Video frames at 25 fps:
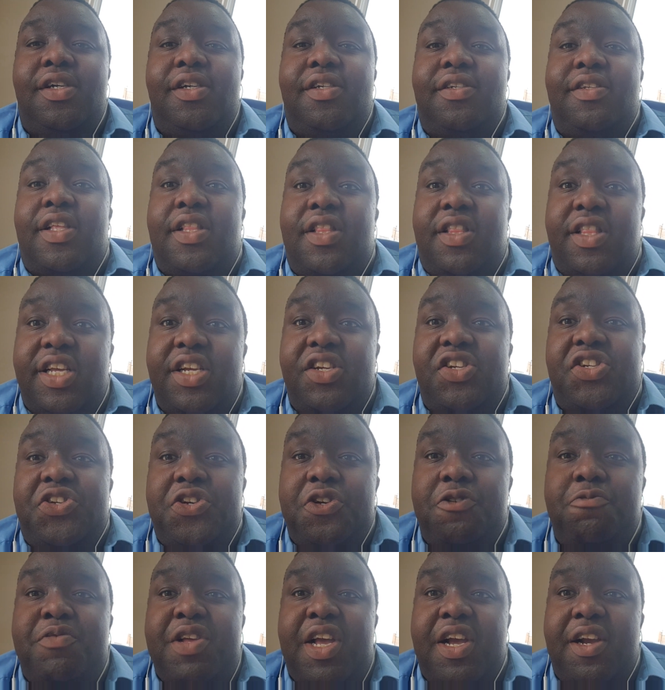So this
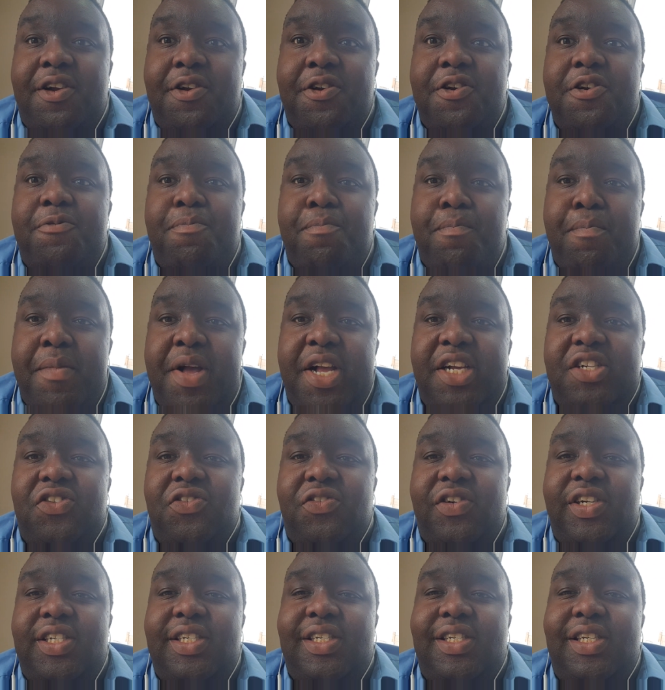should be a good
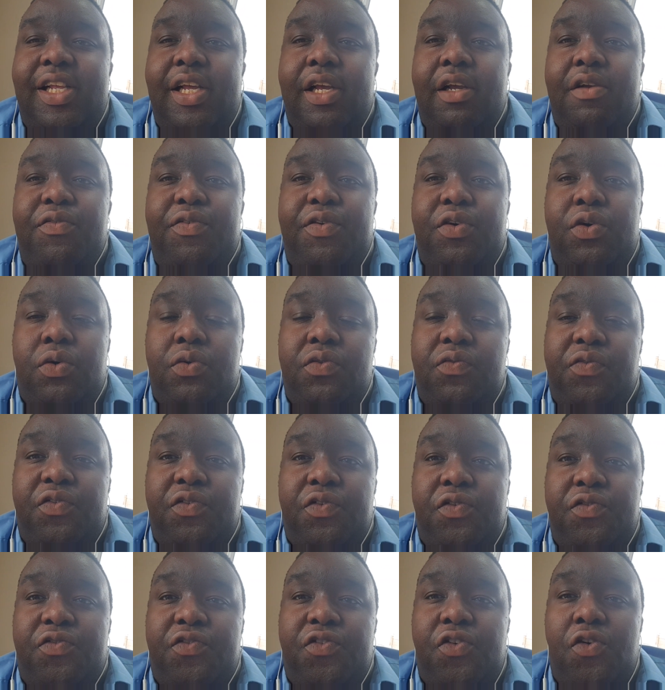measuring stick for
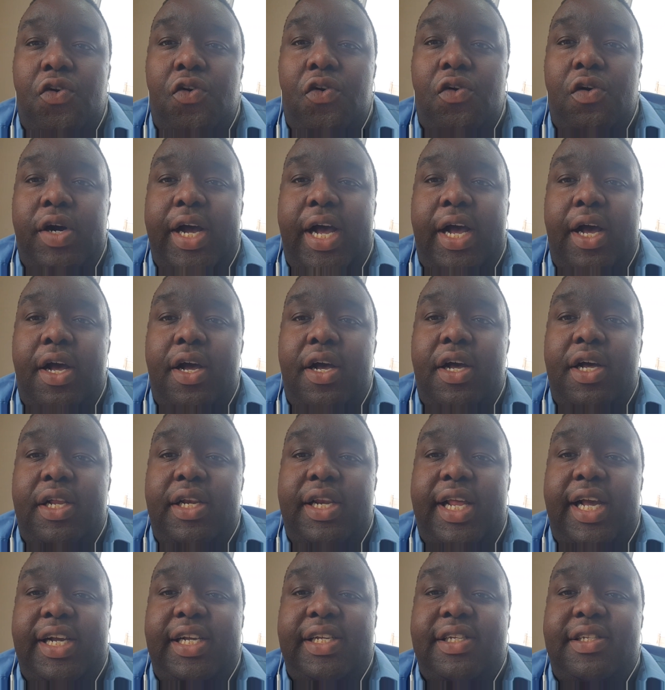
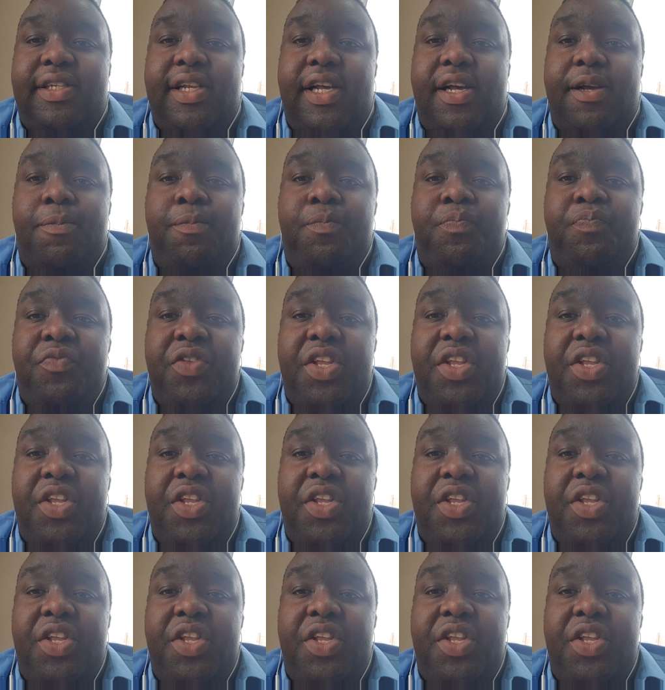Lacazette.